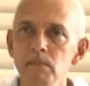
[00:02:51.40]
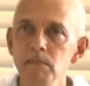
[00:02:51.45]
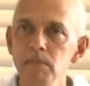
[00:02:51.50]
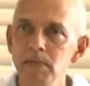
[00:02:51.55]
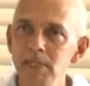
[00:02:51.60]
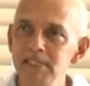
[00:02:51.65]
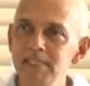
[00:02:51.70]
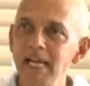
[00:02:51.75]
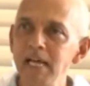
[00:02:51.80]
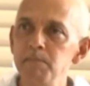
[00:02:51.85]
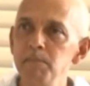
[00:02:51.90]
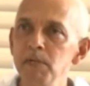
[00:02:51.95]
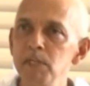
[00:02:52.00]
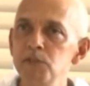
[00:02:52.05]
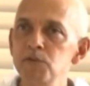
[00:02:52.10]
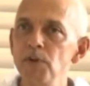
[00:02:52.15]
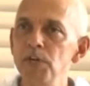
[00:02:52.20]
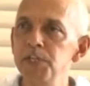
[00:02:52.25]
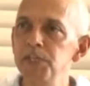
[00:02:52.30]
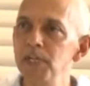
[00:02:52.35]
this
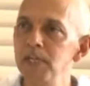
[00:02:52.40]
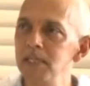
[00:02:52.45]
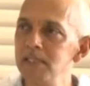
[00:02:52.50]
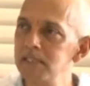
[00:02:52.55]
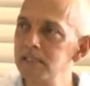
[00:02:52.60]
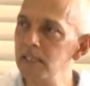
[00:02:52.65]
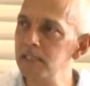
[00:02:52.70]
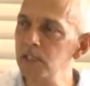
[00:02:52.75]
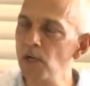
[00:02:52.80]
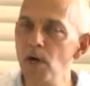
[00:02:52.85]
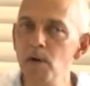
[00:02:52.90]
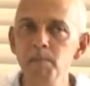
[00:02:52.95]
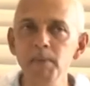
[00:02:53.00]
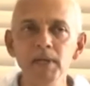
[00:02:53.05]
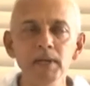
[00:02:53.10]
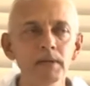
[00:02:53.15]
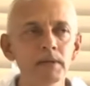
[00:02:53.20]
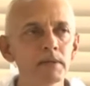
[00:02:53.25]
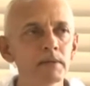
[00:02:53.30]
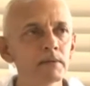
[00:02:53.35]
administration is
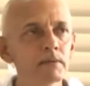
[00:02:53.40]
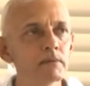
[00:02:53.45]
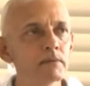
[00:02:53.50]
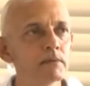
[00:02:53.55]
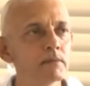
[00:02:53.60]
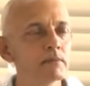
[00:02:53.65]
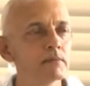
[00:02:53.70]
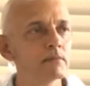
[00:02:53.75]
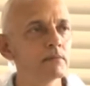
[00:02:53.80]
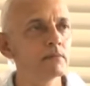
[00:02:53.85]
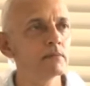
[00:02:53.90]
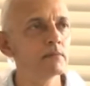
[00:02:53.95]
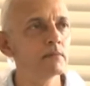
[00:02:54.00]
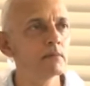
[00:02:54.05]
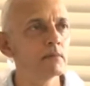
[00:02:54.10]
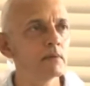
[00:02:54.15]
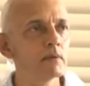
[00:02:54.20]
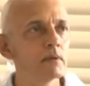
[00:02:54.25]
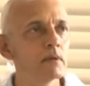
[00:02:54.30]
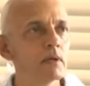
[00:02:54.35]
determined
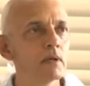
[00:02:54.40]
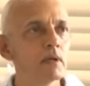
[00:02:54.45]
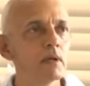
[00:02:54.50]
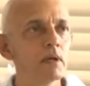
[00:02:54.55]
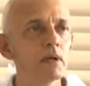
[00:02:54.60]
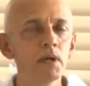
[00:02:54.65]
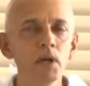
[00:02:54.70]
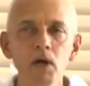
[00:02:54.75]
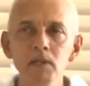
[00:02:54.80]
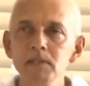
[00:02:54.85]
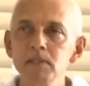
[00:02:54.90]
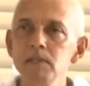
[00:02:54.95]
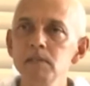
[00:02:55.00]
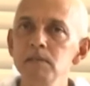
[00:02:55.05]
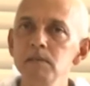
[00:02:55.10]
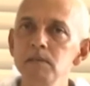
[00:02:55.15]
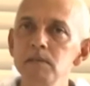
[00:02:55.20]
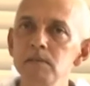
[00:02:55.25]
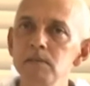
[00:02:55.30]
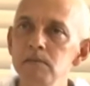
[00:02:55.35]
not
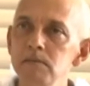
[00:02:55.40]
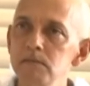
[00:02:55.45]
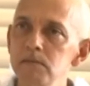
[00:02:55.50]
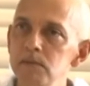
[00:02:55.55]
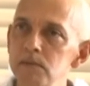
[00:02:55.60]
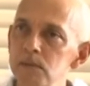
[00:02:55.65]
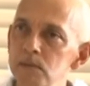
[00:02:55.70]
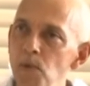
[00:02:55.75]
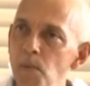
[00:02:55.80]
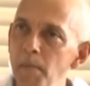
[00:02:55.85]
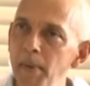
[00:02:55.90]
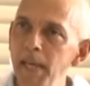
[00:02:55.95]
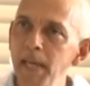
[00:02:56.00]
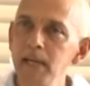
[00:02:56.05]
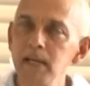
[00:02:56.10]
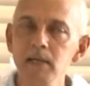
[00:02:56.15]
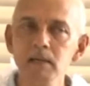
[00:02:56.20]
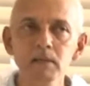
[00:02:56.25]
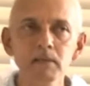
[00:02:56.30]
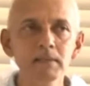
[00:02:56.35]
to
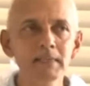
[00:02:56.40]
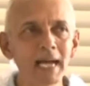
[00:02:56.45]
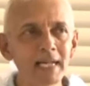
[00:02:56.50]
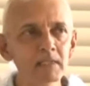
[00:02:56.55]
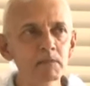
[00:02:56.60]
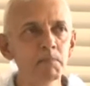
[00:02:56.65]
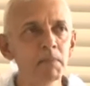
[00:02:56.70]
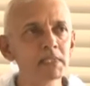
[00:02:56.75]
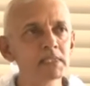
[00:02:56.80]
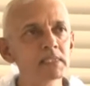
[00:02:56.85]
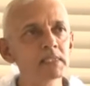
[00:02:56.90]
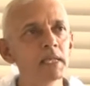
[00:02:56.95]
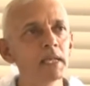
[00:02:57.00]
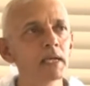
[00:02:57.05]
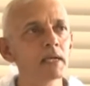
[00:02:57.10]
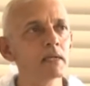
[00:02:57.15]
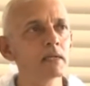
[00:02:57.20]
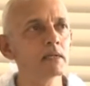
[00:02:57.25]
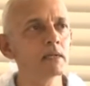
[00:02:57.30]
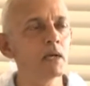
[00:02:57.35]
make that
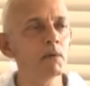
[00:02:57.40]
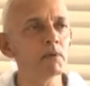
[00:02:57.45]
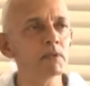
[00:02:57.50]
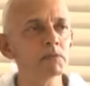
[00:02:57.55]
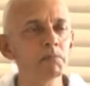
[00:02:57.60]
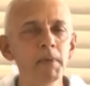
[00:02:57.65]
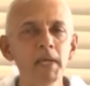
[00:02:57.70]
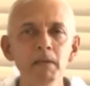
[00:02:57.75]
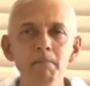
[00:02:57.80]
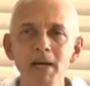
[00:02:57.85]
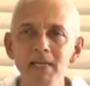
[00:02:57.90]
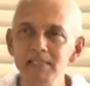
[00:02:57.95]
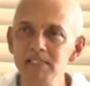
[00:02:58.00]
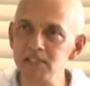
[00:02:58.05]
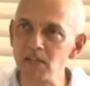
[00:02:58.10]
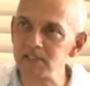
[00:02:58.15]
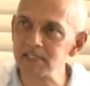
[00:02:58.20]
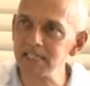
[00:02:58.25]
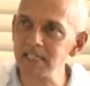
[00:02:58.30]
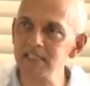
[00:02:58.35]
mistake that was made by
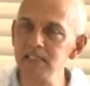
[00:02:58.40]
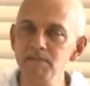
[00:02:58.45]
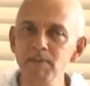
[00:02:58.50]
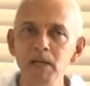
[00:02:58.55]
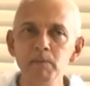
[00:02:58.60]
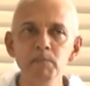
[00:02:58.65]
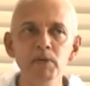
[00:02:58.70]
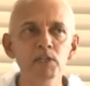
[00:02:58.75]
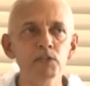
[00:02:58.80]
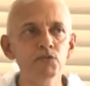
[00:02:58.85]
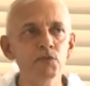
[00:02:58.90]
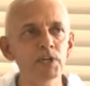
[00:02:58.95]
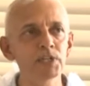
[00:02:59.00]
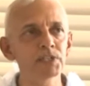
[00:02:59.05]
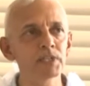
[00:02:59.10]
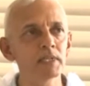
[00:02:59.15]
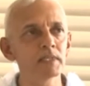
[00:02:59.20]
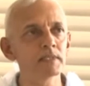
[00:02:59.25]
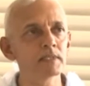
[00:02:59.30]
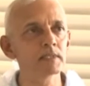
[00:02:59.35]
successive
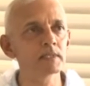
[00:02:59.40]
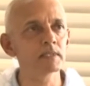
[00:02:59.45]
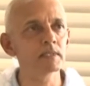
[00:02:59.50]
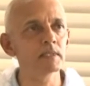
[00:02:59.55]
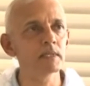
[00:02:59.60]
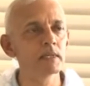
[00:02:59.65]
administrations